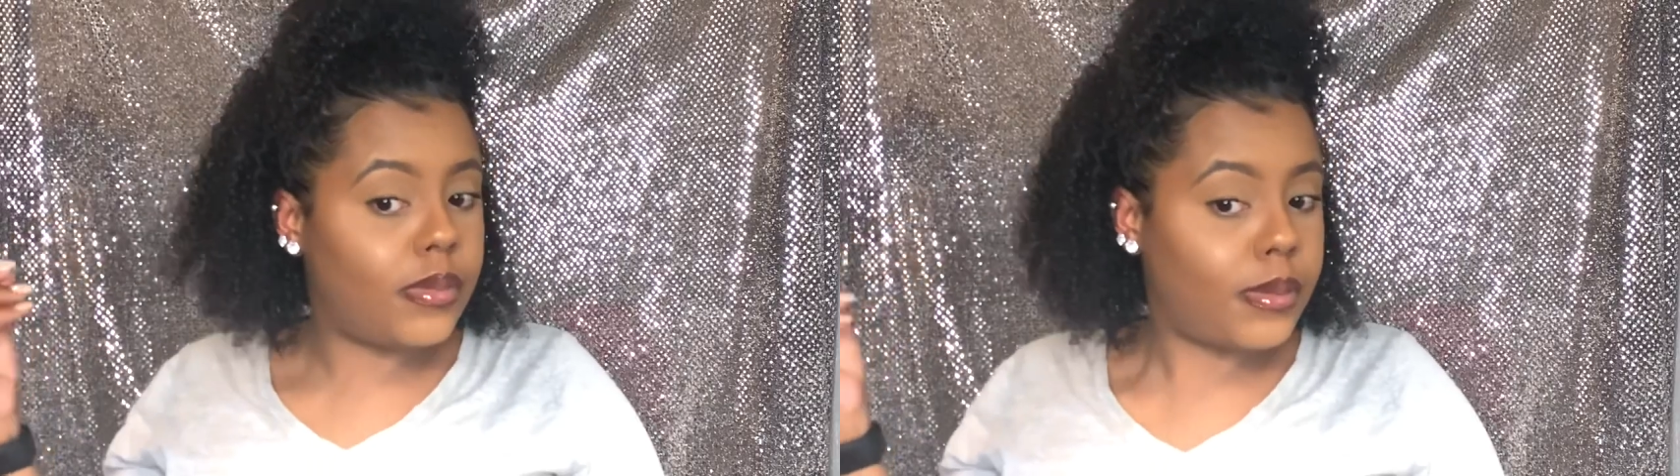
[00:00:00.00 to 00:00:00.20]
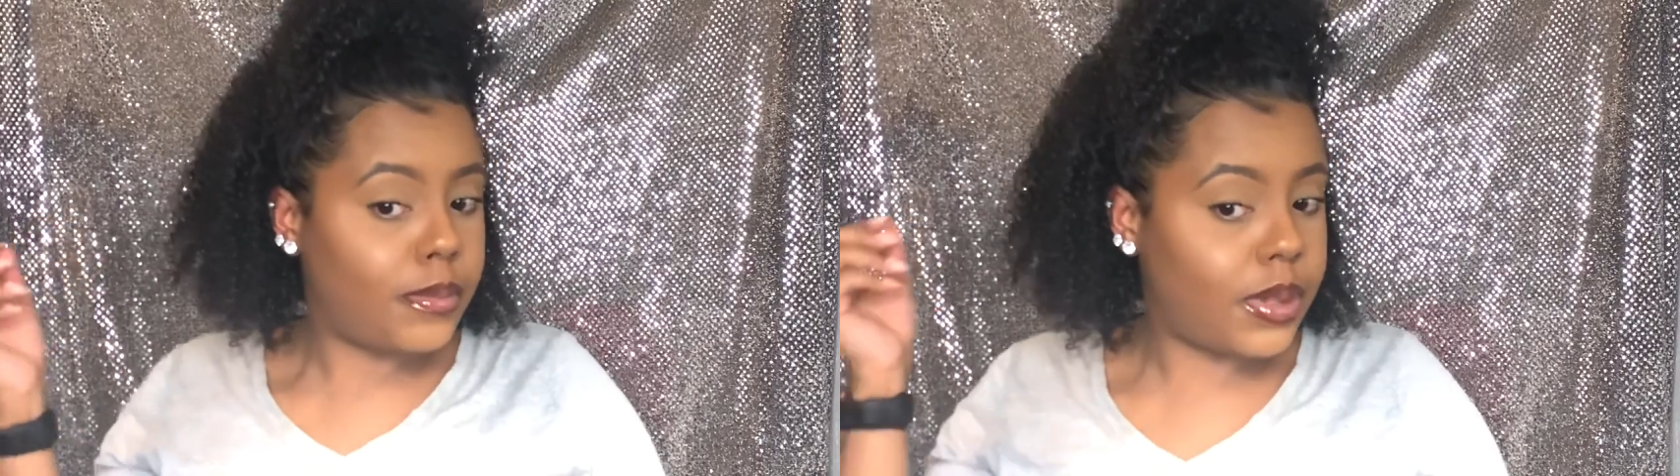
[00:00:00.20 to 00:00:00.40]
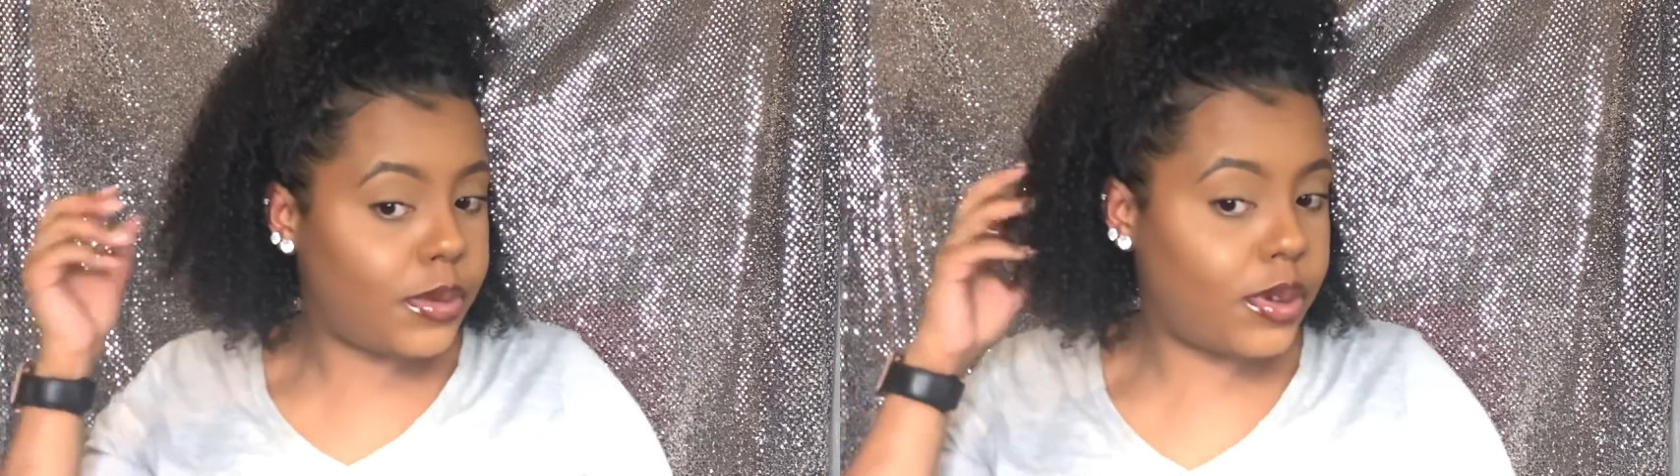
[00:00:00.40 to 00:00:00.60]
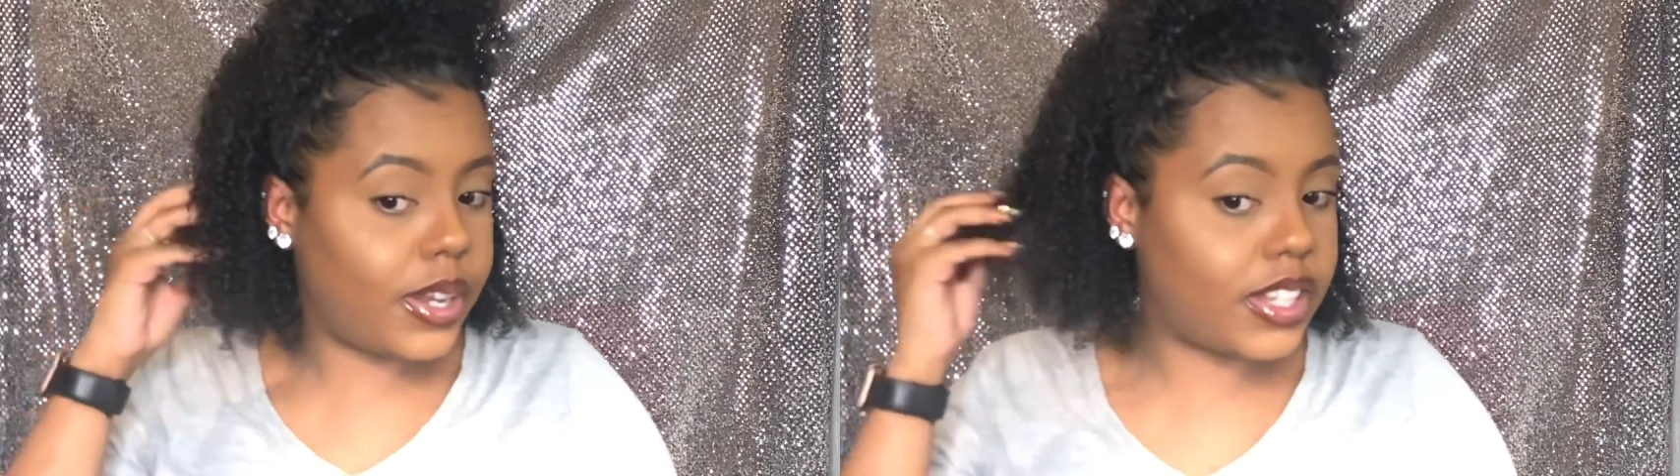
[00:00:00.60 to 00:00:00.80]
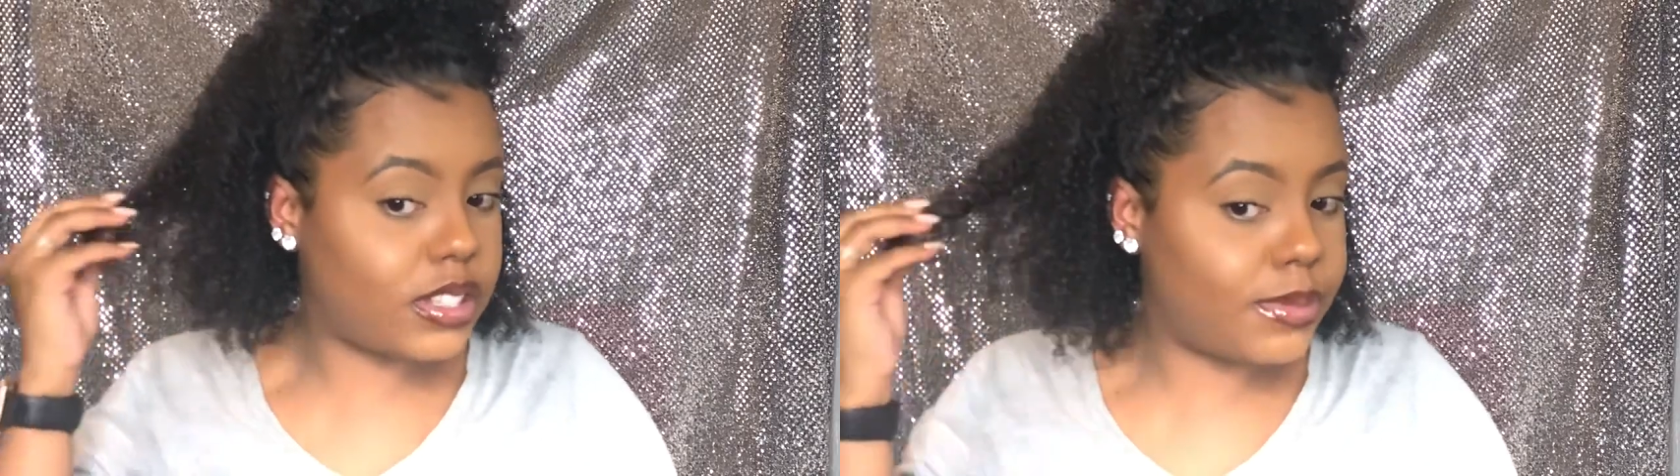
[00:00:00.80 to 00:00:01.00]
people were
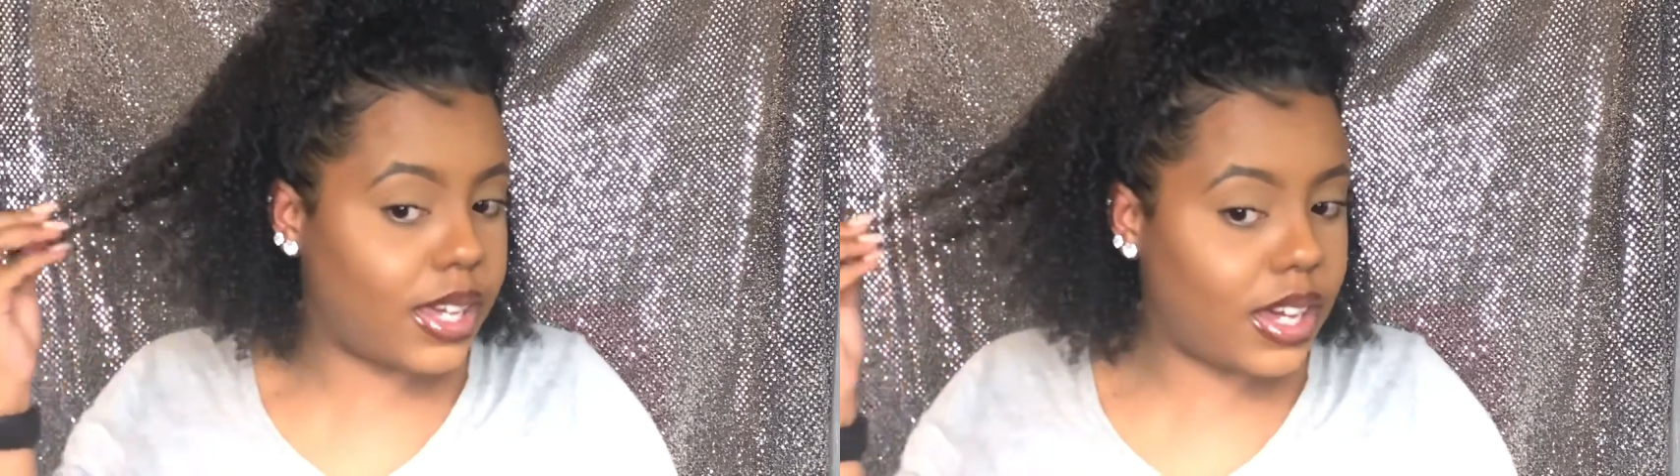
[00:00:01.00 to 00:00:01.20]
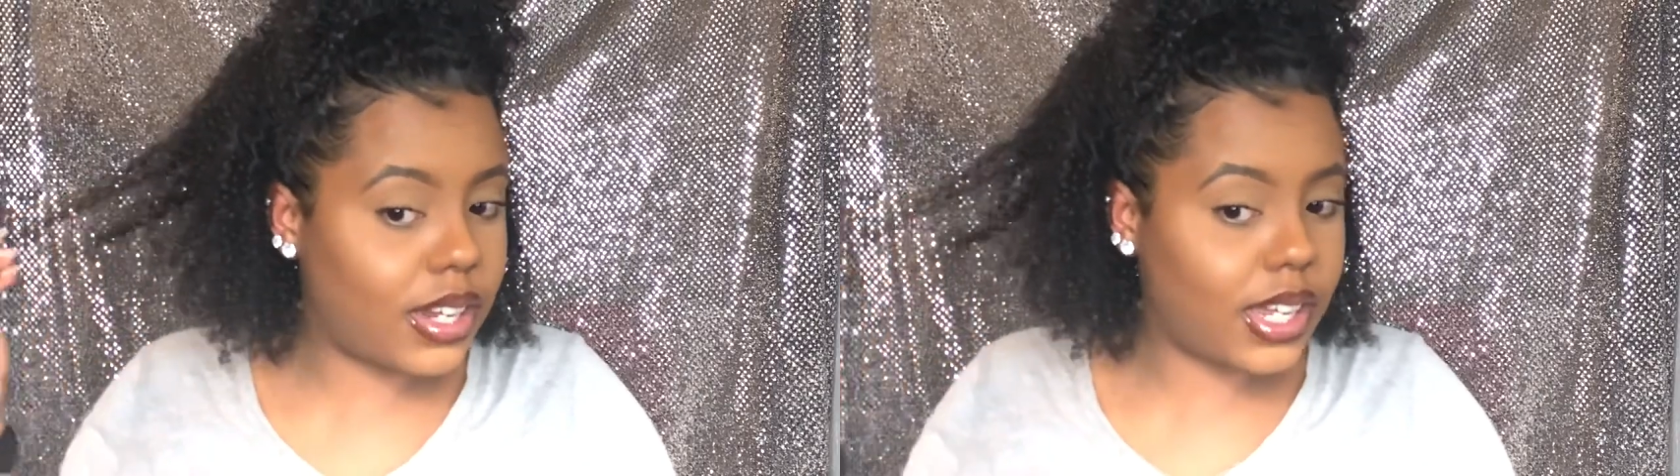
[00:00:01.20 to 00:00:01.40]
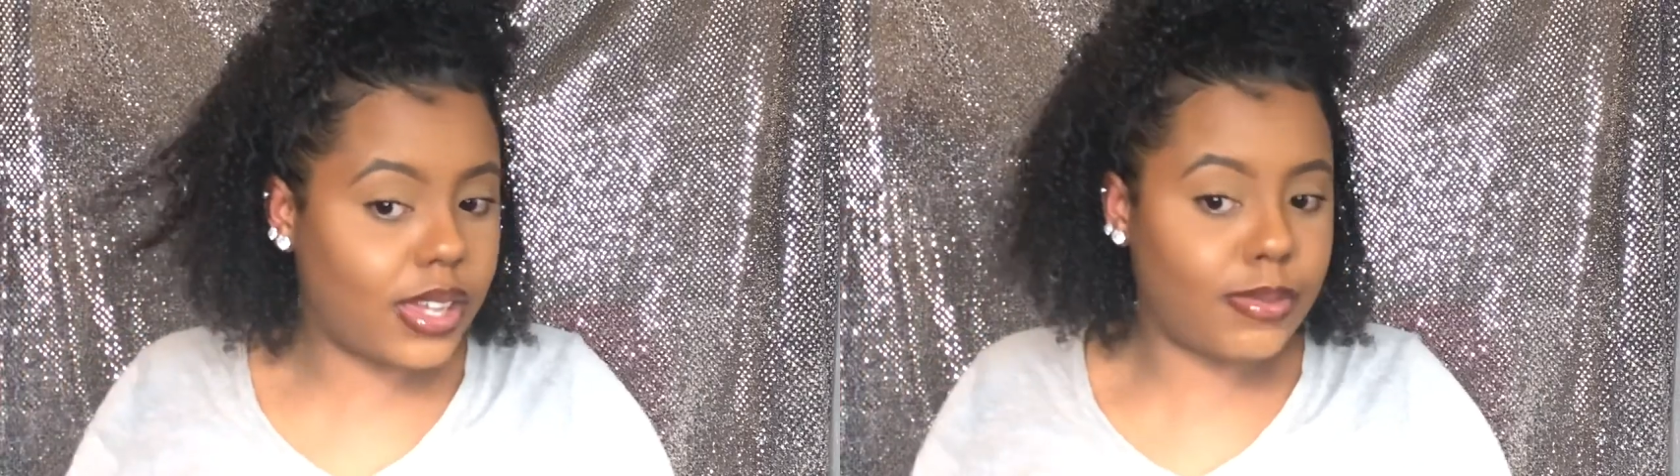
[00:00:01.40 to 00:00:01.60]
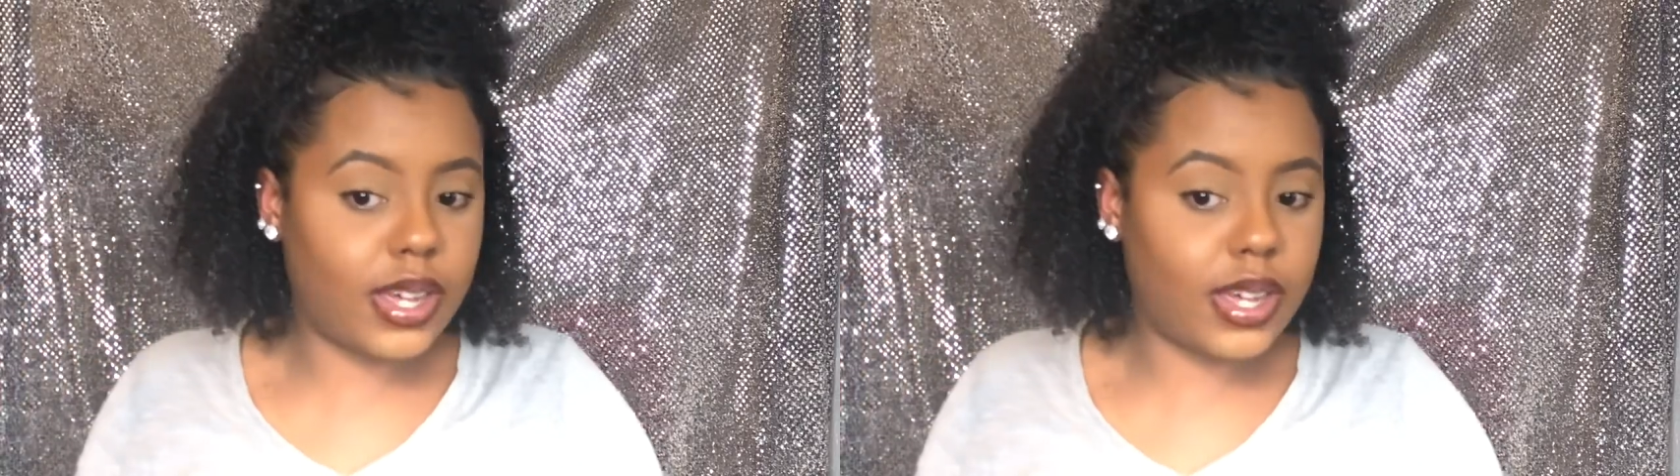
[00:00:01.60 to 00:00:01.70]
asking me how to get my